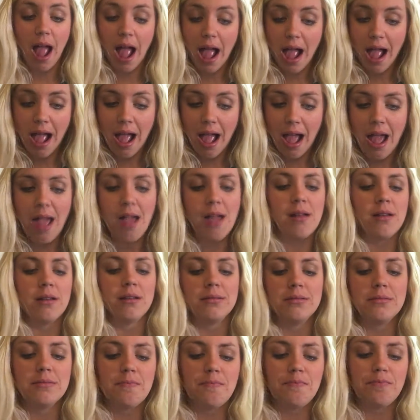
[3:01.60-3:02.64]
eh.
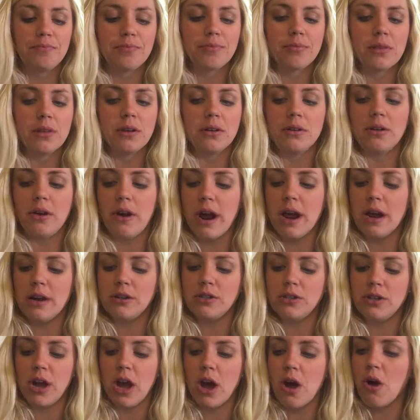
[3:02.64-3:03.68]
Alright,
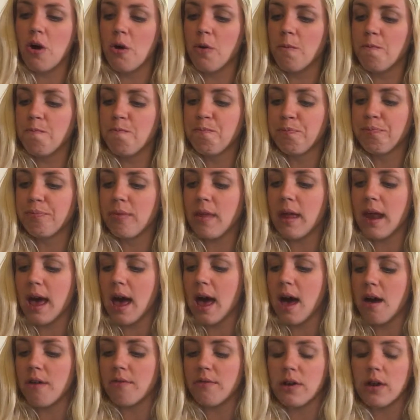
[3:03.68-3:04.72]
so now that I
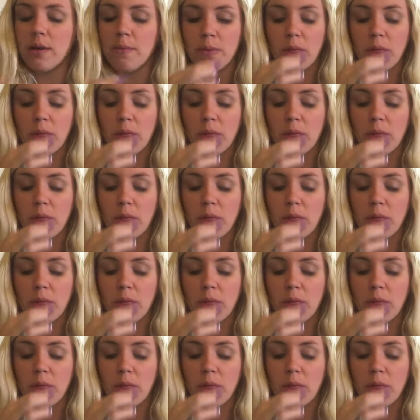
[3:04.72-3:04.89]
have